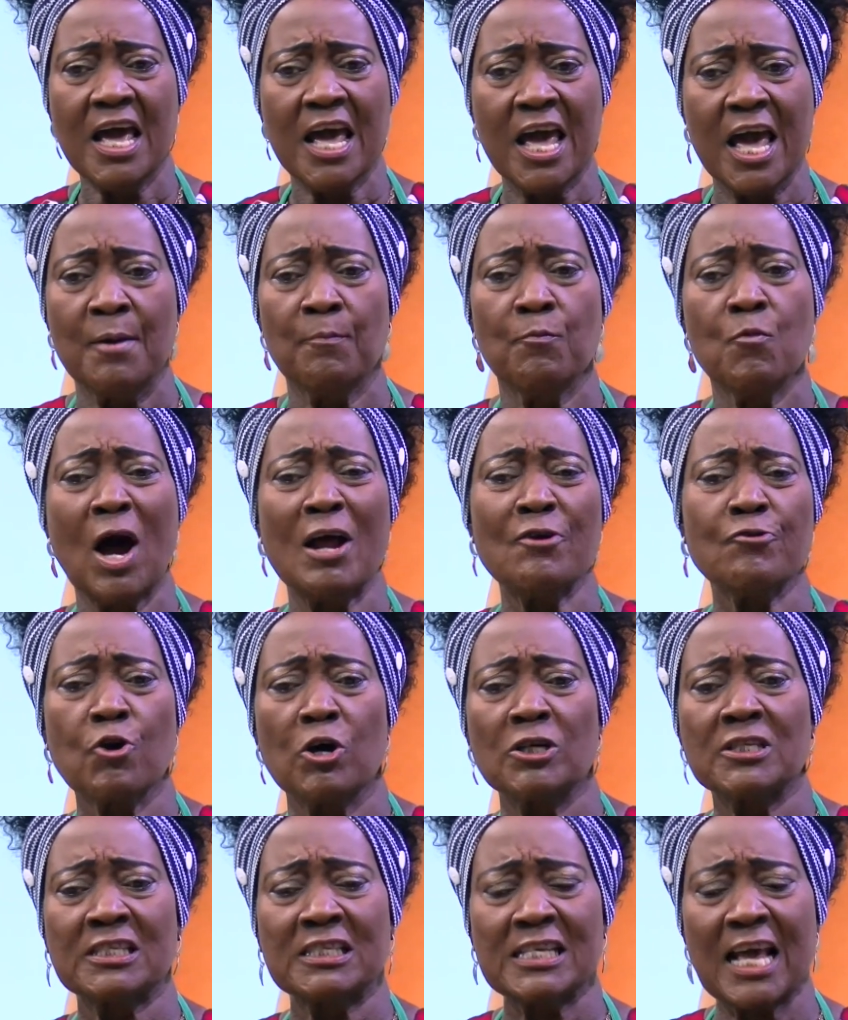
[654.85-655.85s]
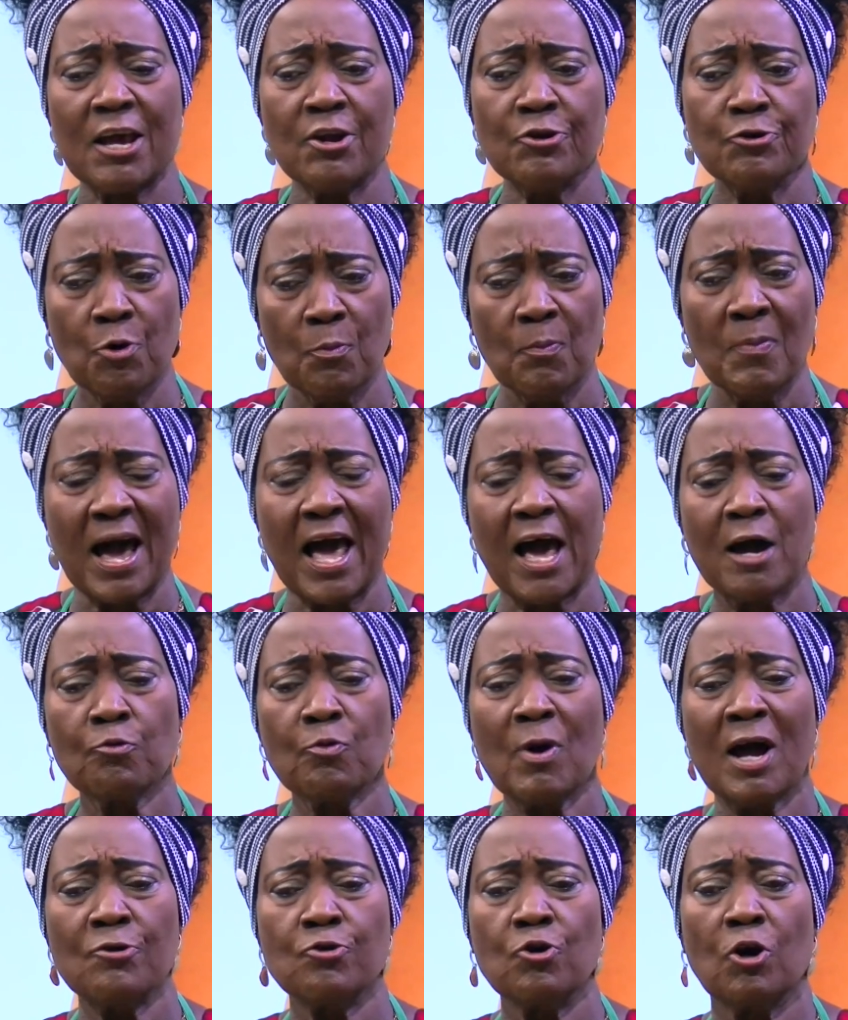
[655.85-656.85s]
And what do you see? No,
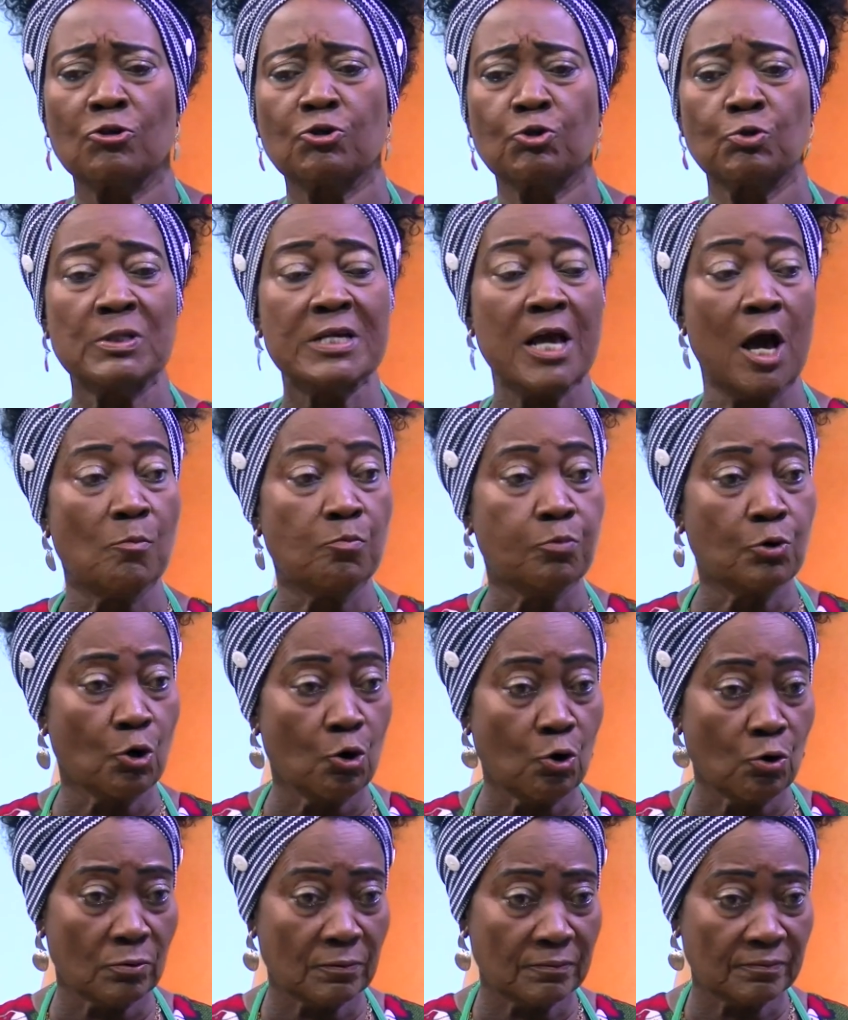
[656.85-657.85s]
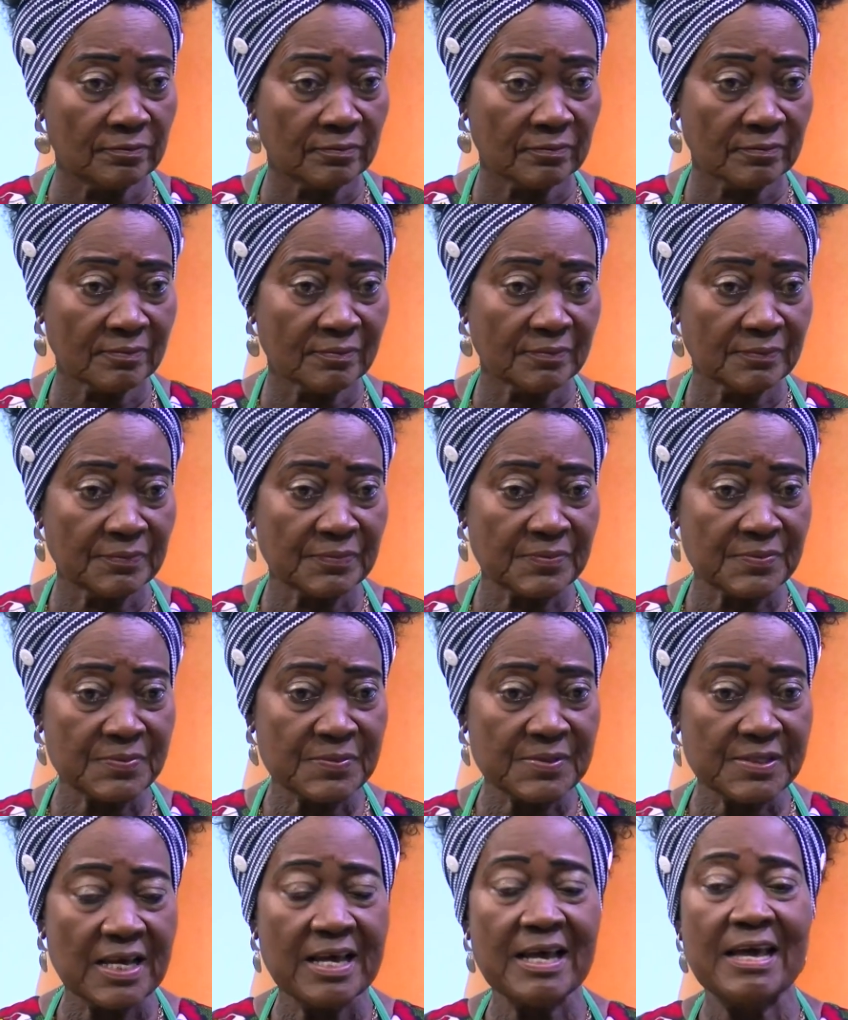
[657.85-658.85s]
equal your son, your bro.
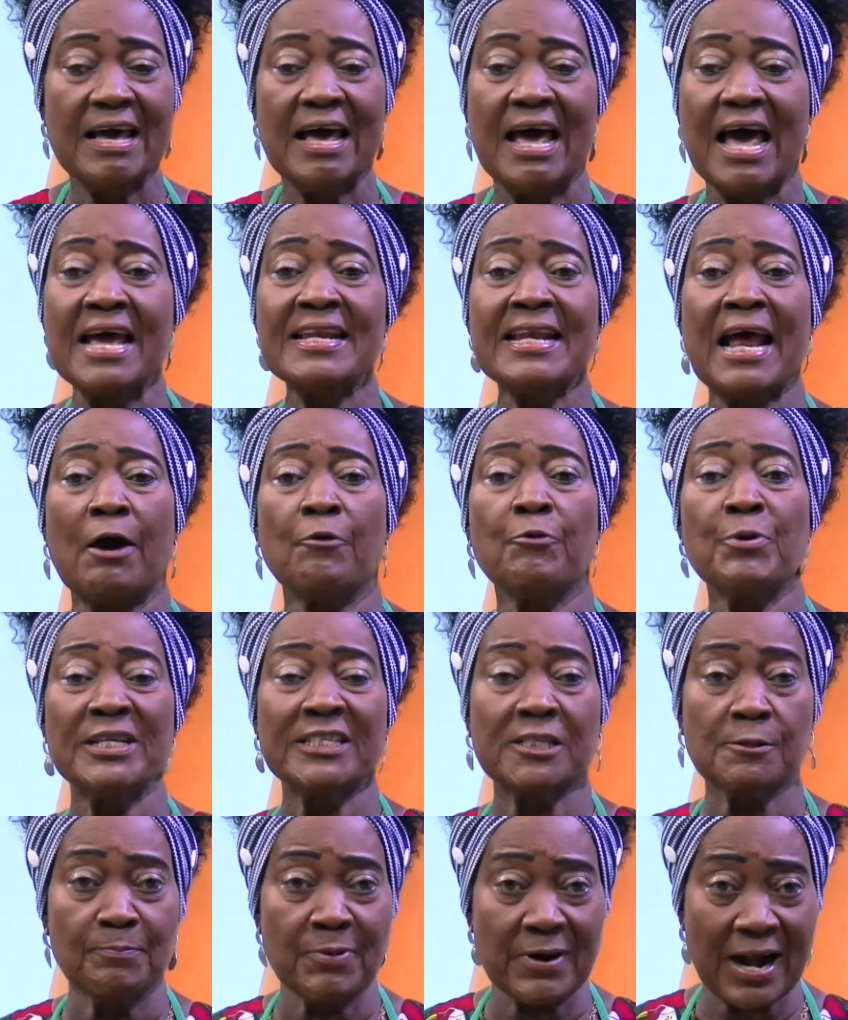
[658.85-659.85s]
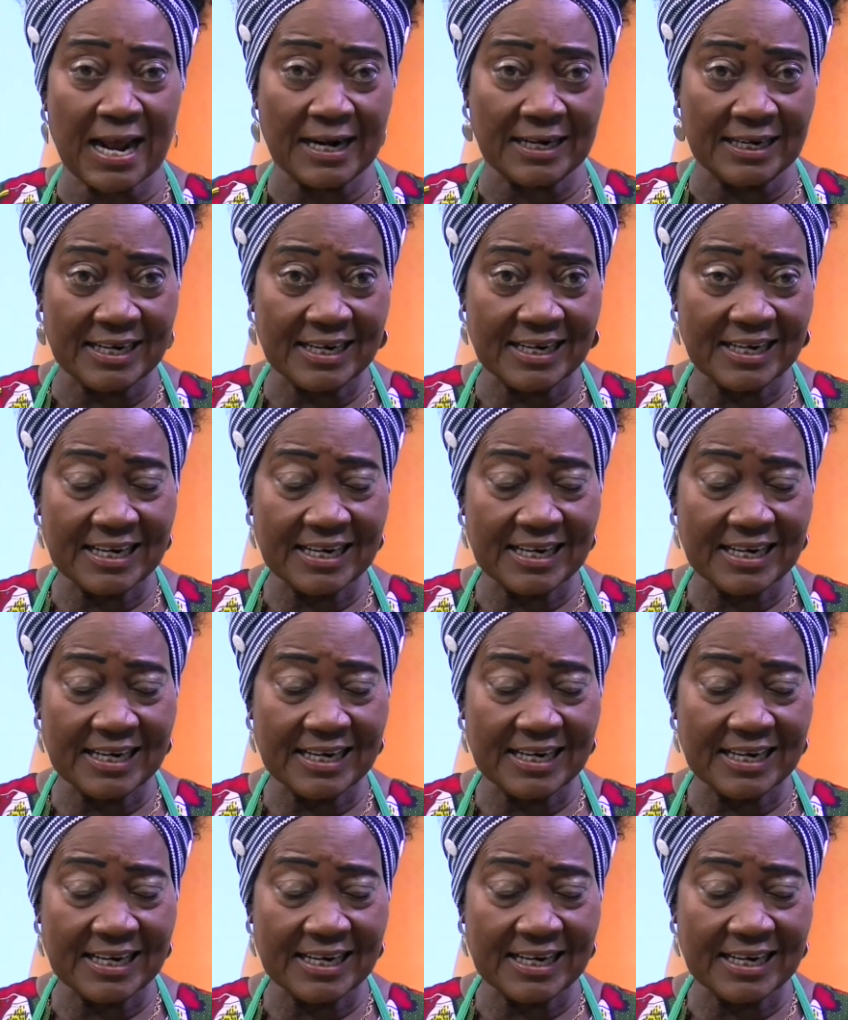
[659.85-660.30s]
And a wheat bran.